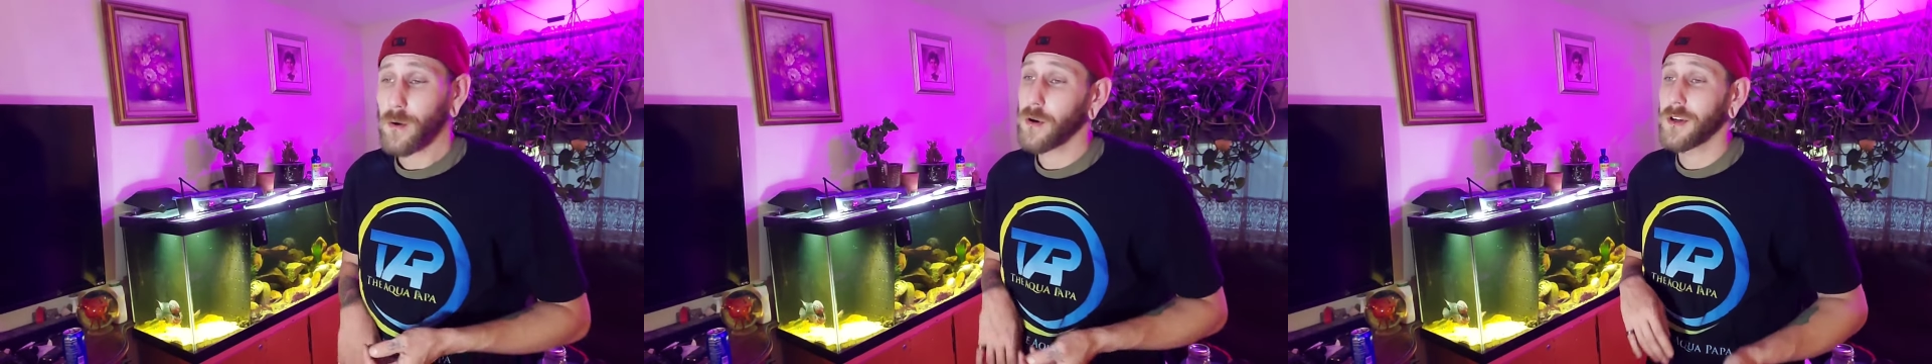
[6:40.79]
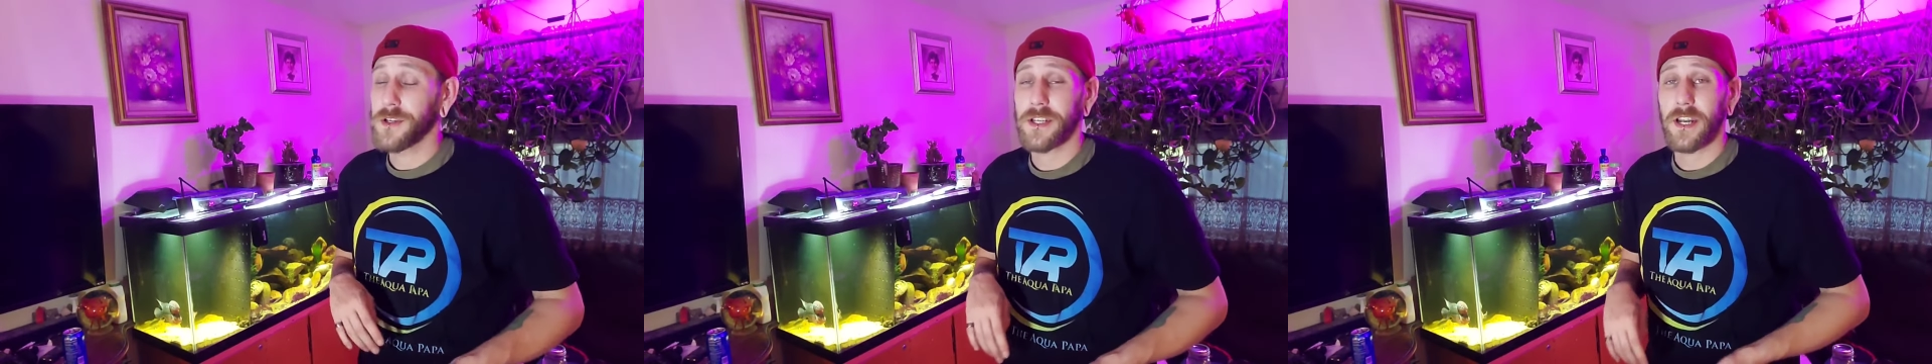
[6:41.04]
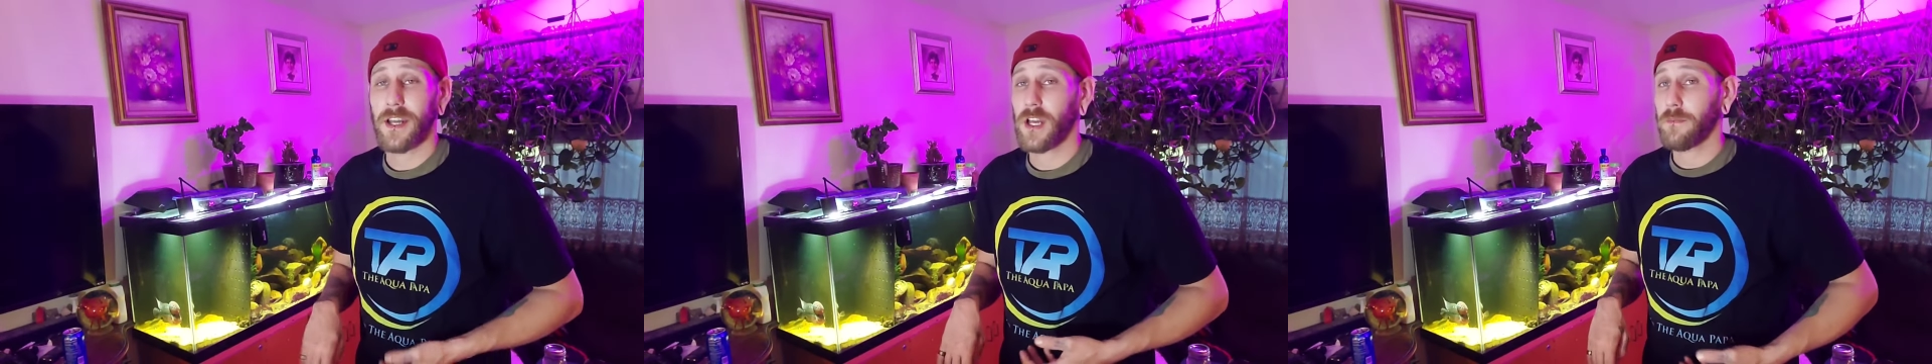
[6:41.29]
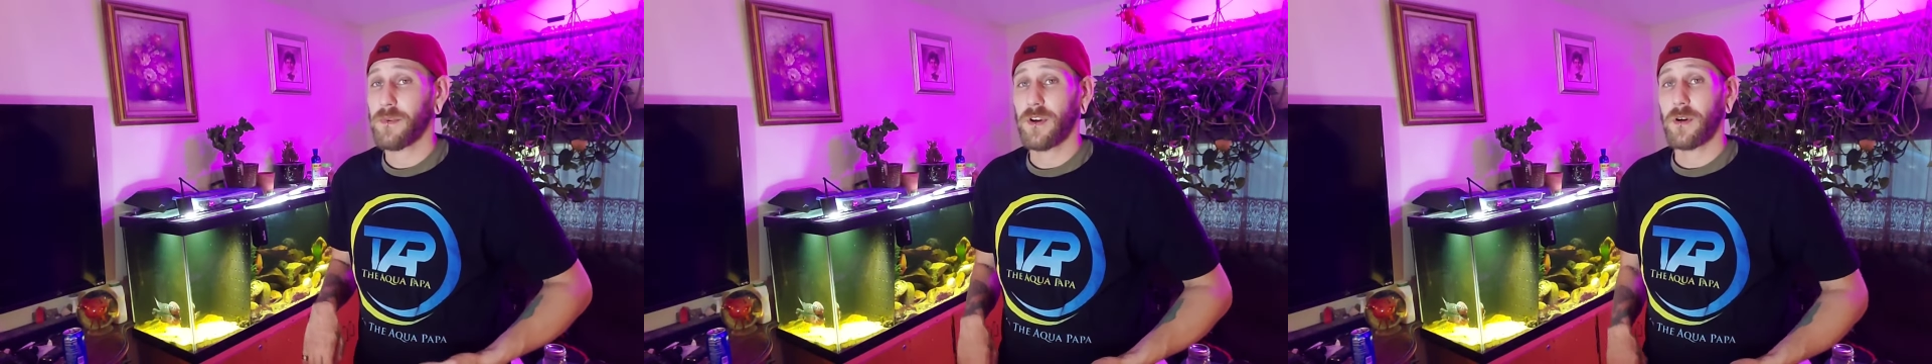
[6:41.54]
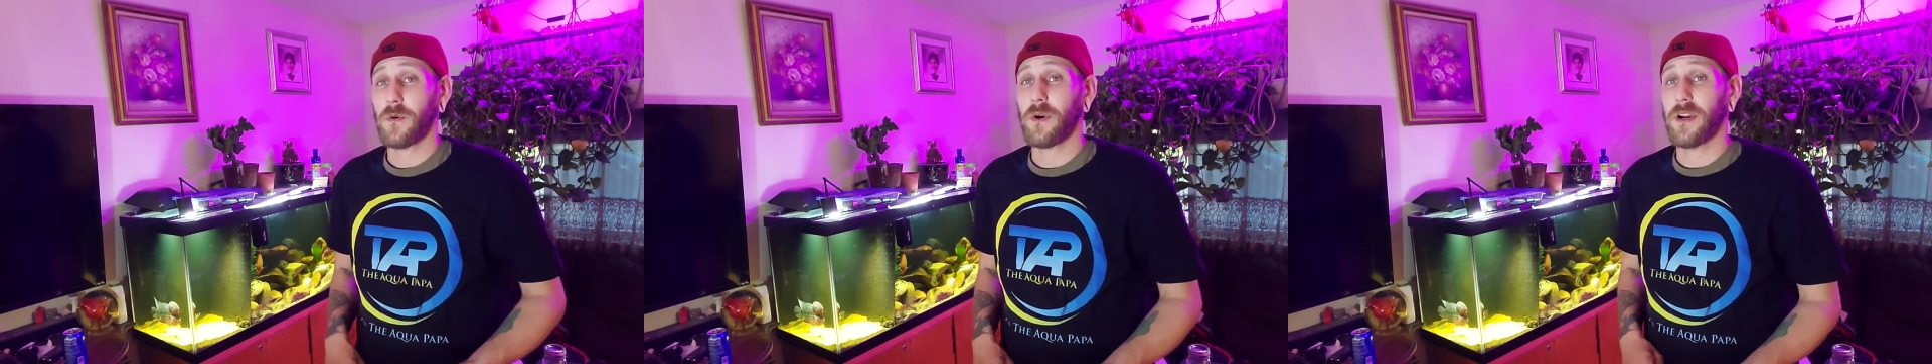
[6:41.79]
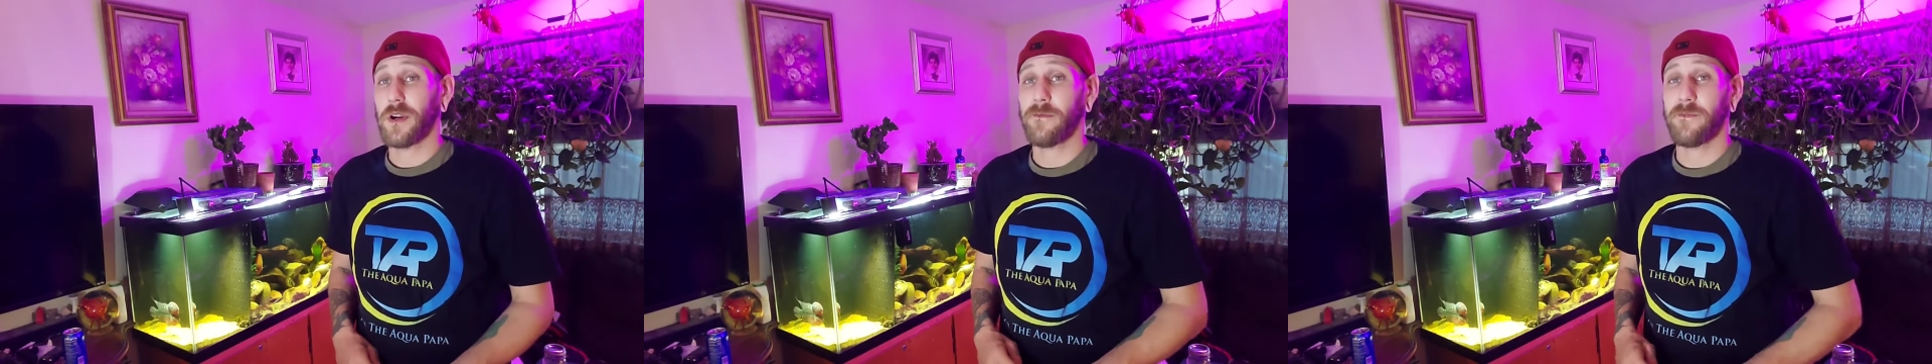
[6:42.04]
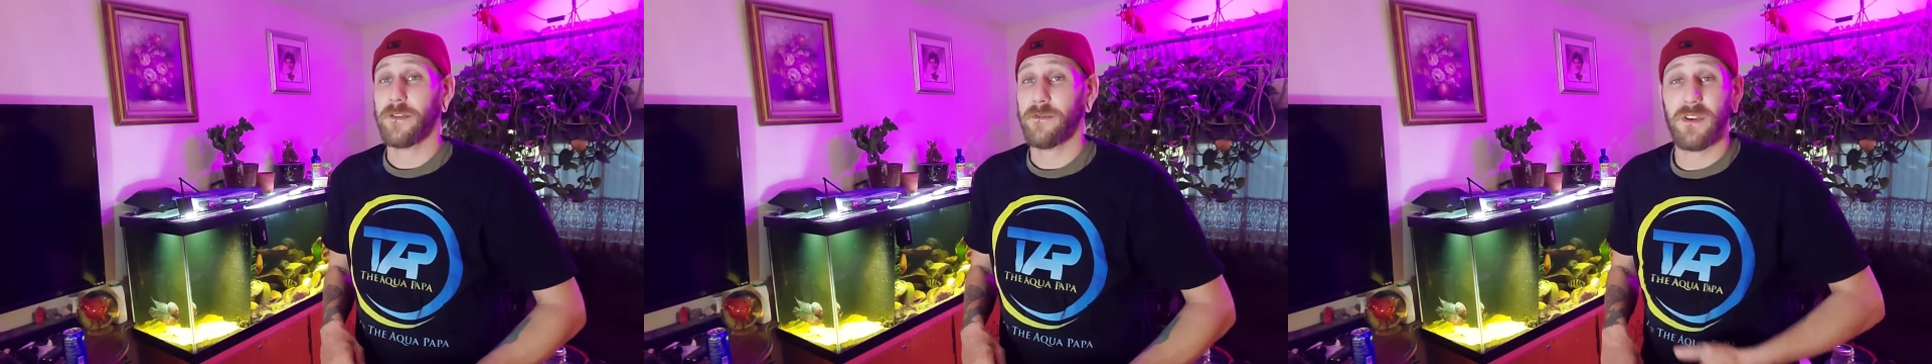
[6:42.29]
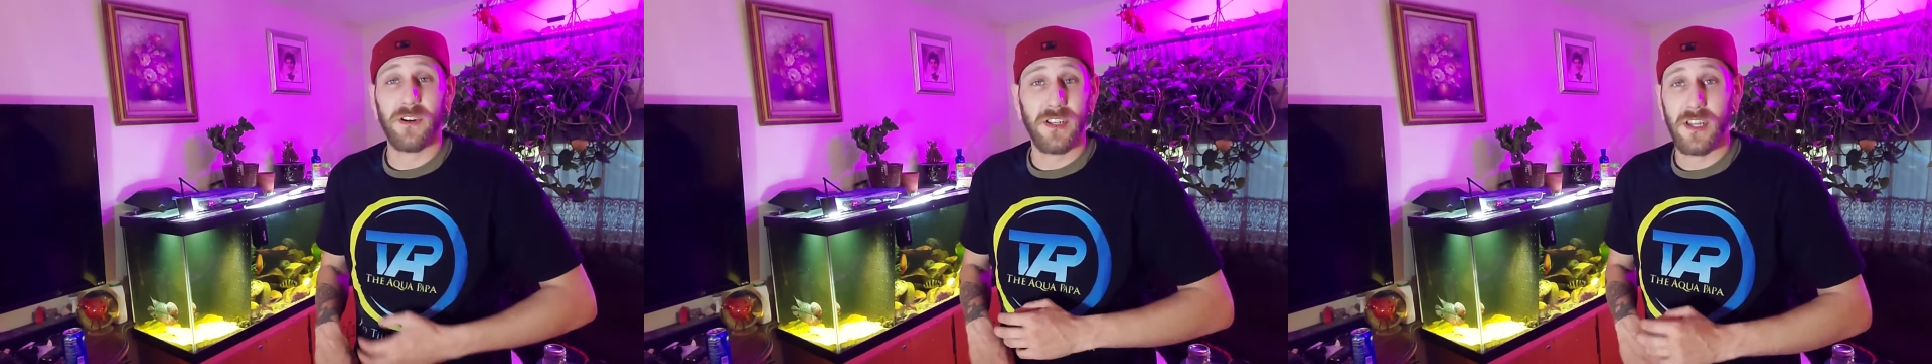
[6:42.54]
or you're setting up your aquarium for the
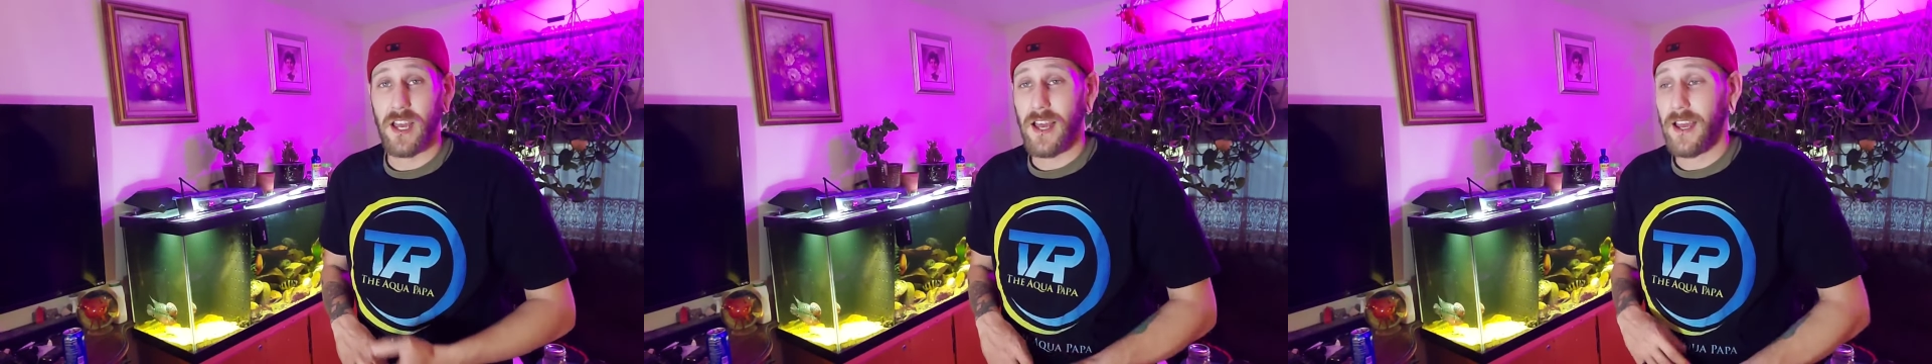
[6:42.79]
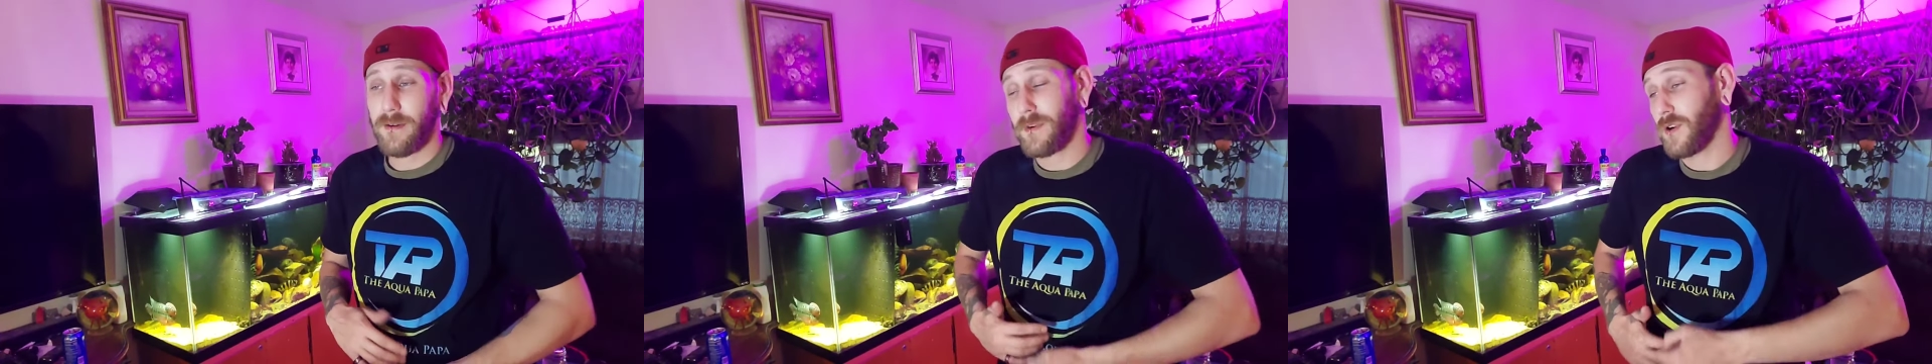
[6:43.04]
first time,